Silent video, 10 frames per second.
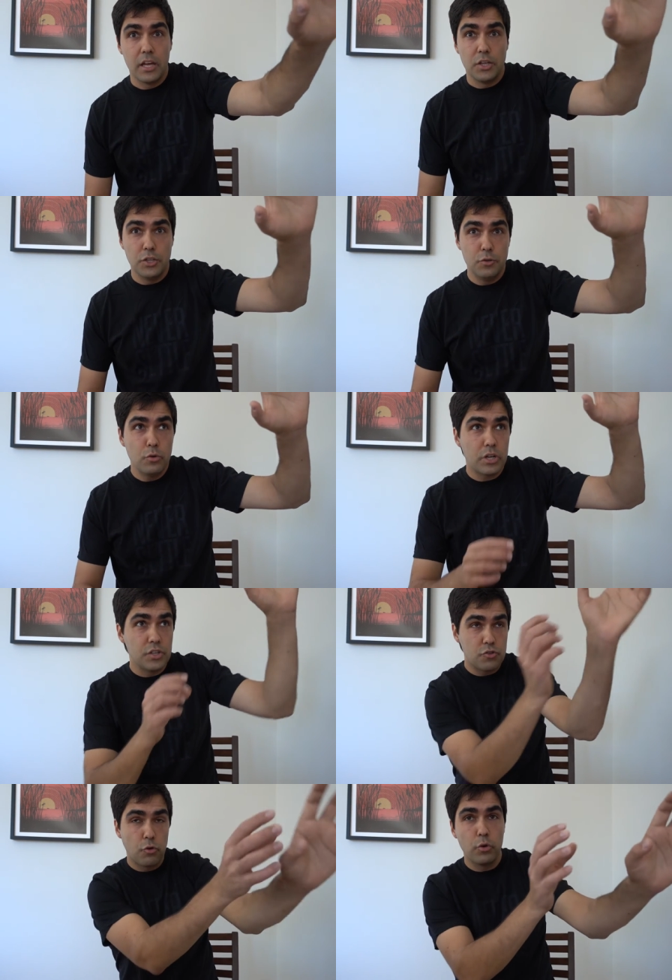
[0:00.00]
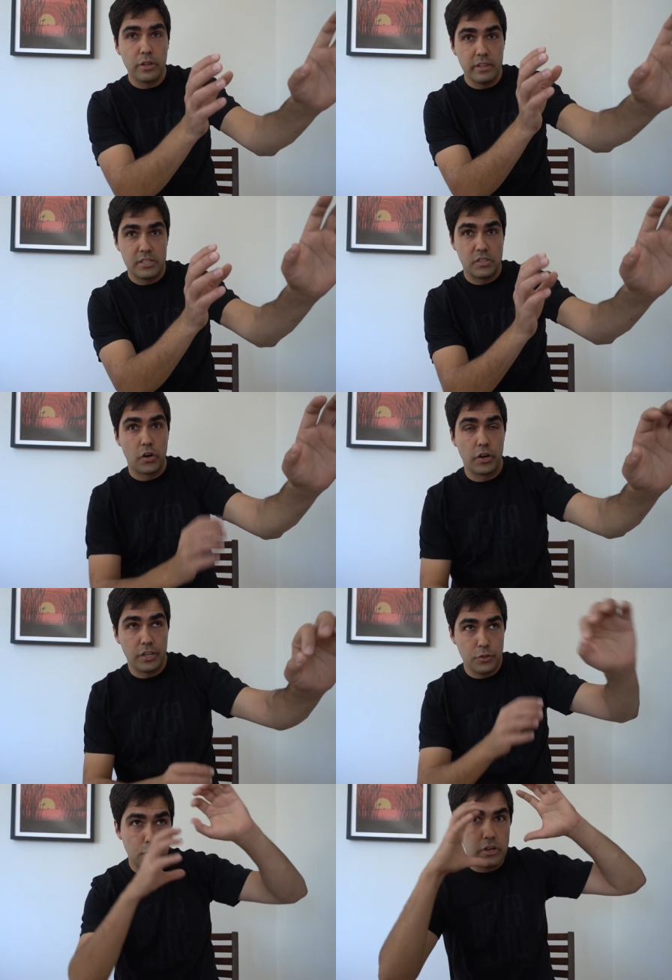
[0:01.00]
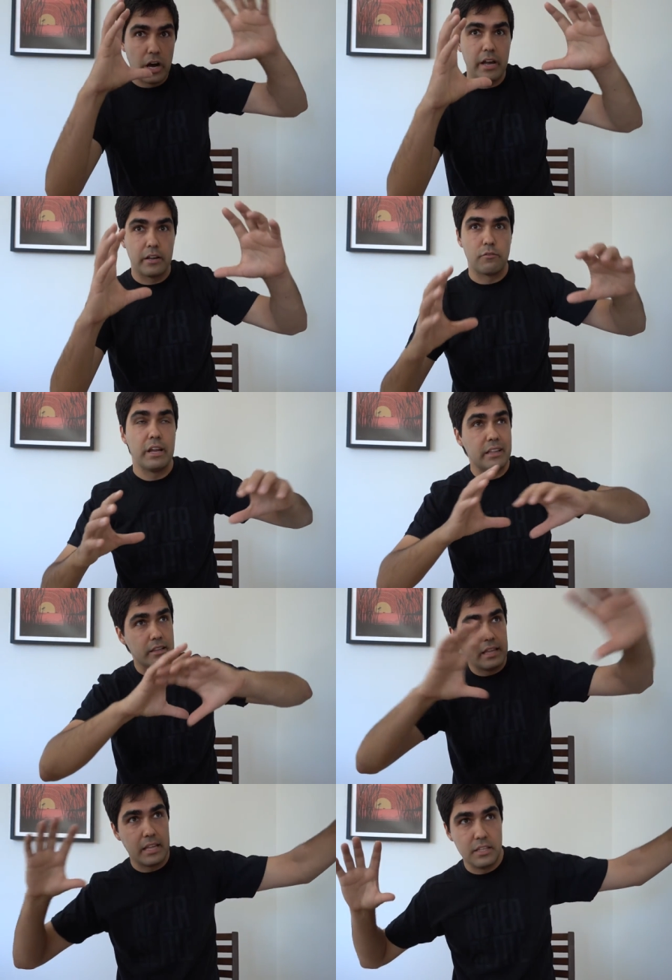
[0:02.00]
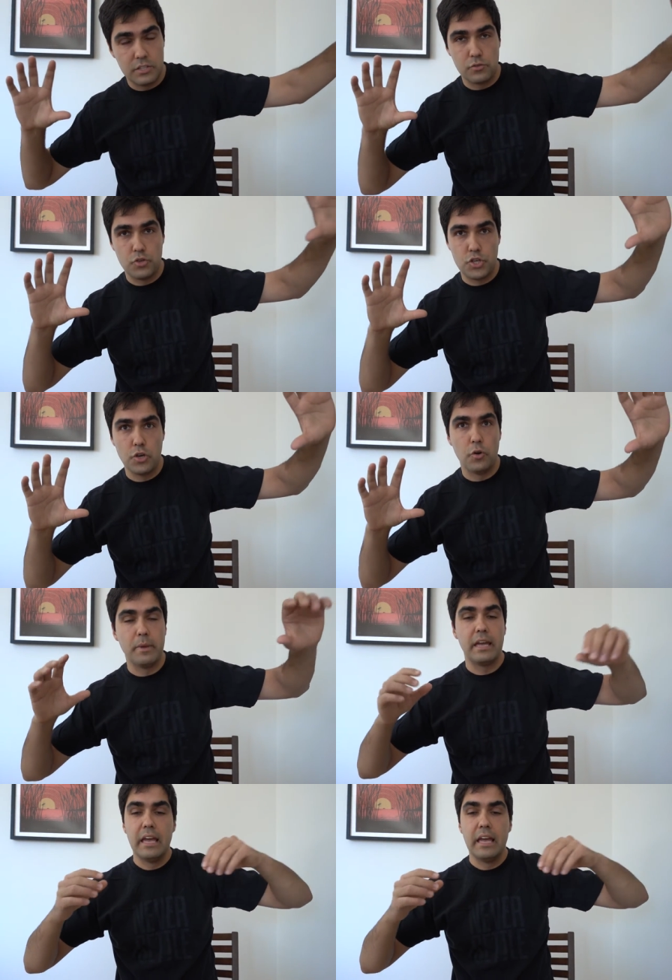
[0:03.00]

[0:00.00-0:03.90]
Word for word: you are controlling this target, you got it, right? And that needs to show me.